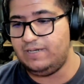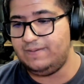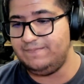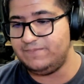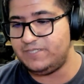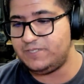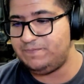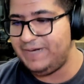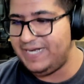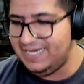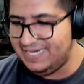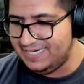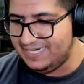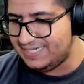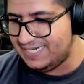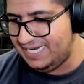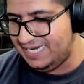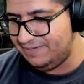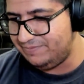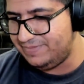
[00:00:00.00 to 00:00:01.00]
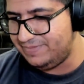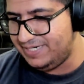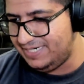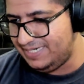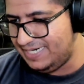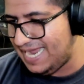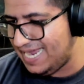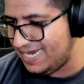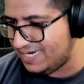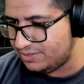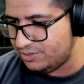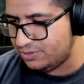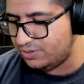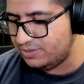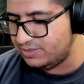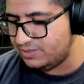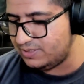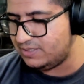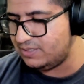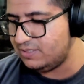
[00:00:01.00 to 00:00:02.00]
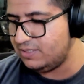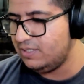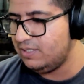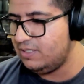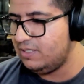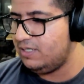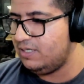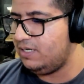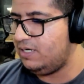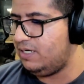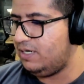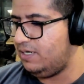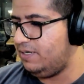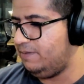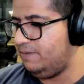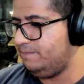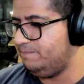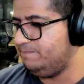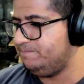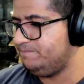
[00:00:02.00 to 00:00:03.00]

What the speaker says: spending time in hackathons, um,